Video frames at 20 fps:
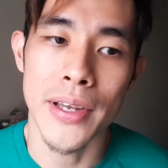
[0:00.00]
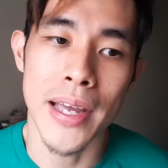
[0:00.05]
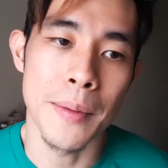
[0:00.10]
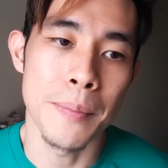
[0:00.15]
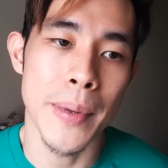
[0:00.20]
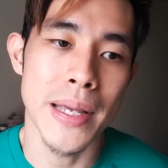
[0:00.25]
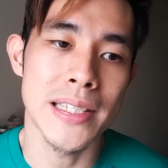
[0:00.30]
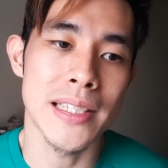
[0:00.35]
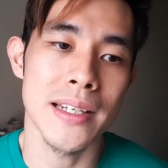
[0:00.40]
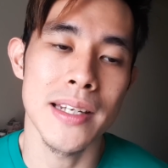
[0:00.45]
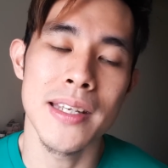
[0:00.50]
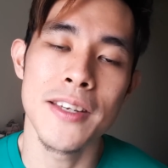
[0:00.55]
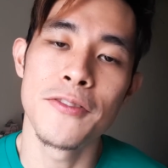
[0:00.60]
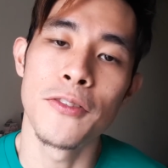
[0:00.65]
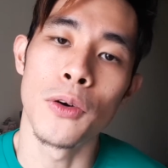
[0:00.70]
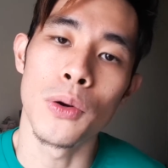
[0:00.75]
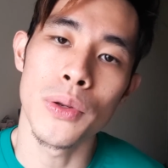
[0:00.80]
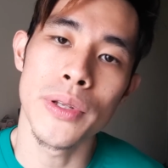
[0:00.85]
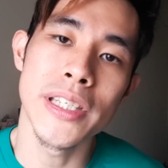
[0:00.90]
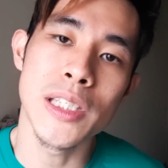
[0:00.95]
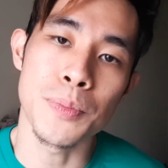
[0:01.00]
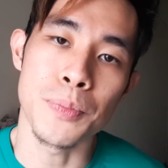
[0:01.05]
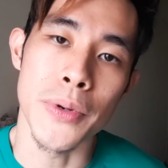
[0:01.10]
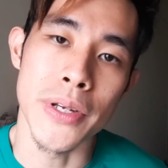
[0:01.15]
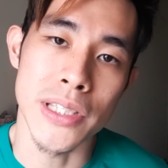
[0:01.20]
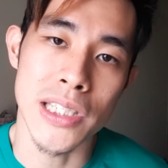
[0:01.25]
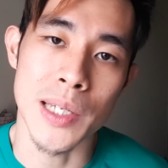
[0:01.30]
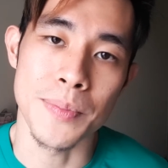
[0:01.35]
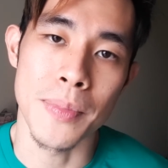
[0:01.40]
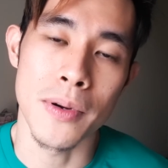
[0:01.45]
You can basically follow this
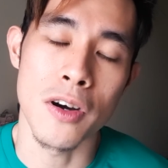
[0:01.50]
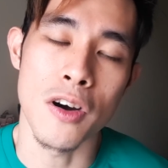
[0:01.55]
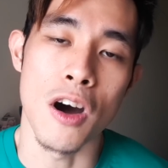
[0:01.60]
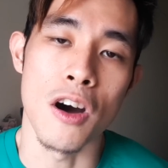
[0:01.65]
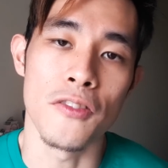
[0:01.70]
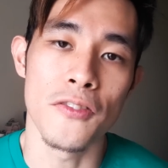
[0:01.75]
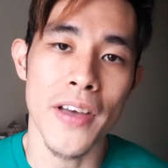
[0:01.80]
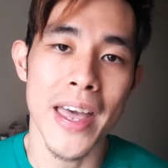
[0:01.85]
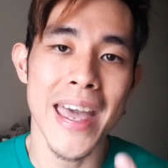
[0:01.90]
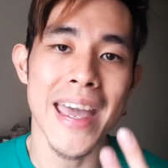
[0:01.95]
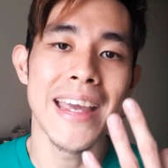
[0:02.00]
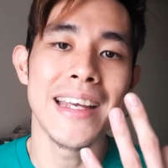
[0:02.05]
principle of